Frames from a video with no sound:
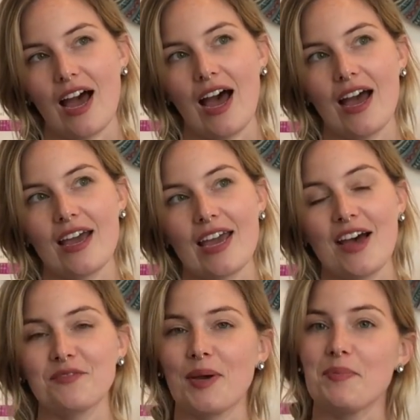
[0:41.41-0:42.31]
I
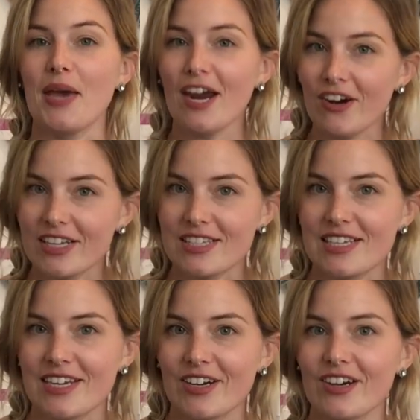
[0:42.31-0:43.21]
have my parents
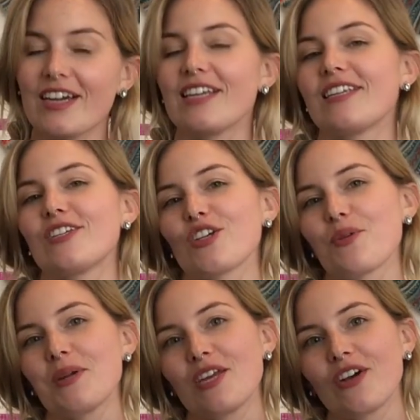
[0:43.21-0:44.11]
here in
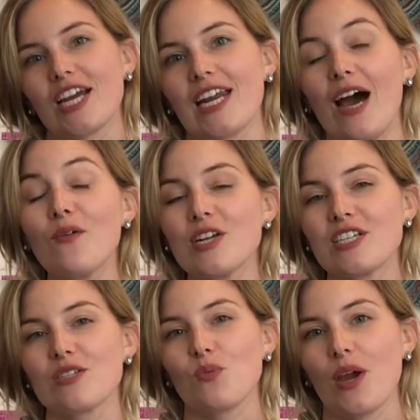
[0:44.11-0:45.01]
Germany right now,
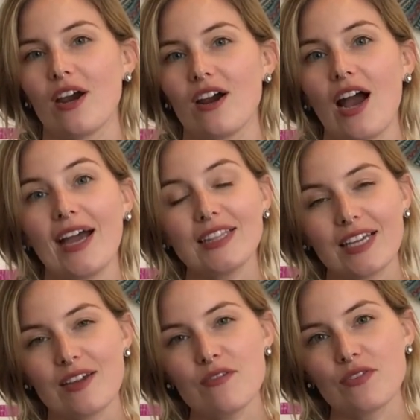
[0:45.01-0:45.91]
which is where I
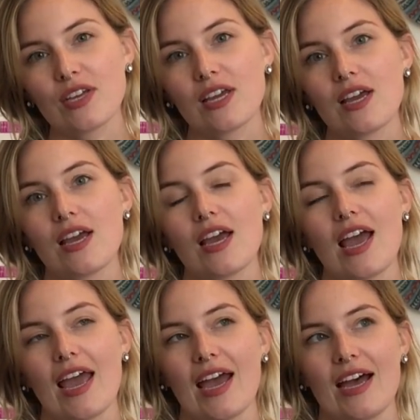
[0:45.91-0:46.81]
live,
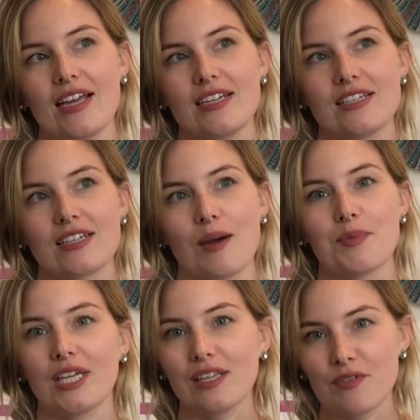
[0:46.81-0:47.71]
and
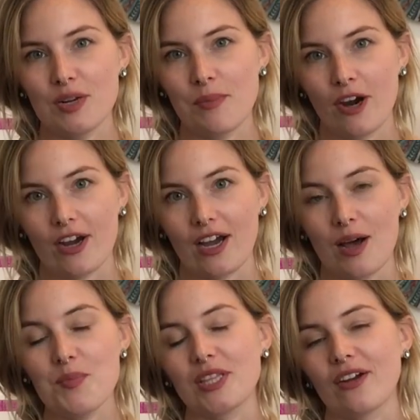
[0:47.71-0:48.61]
they live in
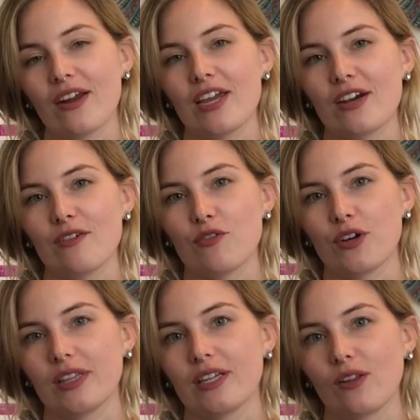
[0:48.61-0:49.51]
America, but they're here
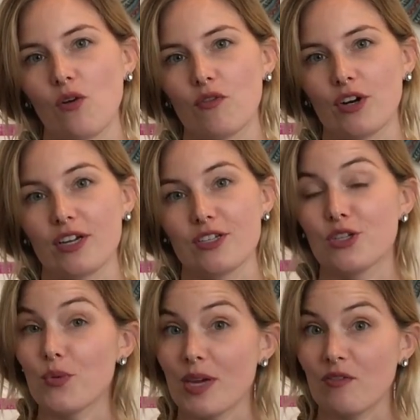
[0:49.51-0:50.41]
for a little over a
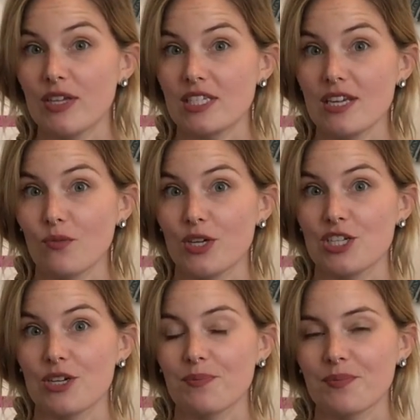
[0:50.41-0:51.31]
two-week visit,
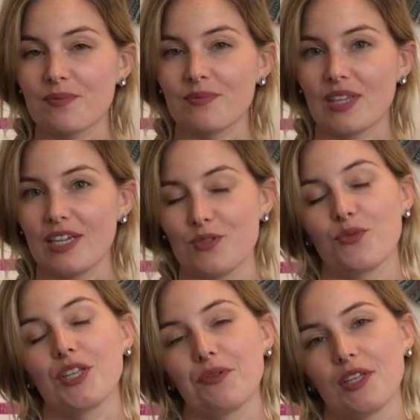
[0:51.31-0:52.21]
which is
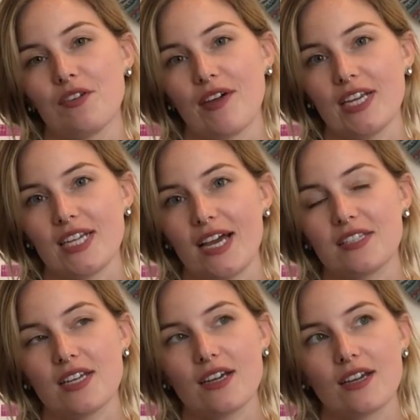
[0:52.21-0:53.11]
really, really
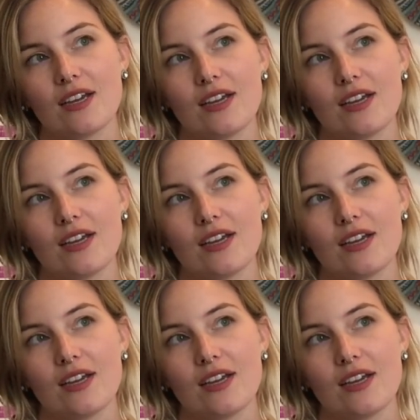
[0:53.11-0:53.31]
fantastic.